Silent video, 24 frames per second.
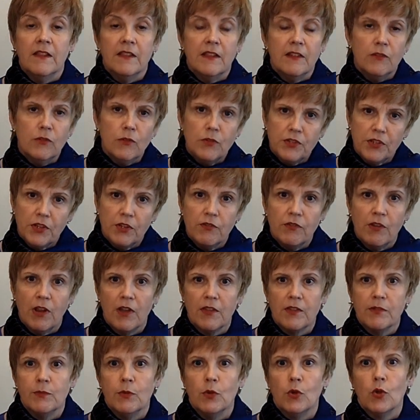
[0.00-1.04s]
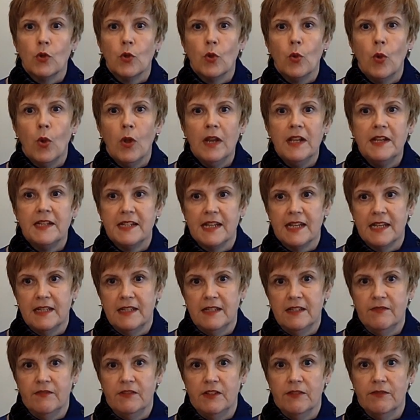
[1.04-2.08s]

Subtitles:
There are also rather more qualitative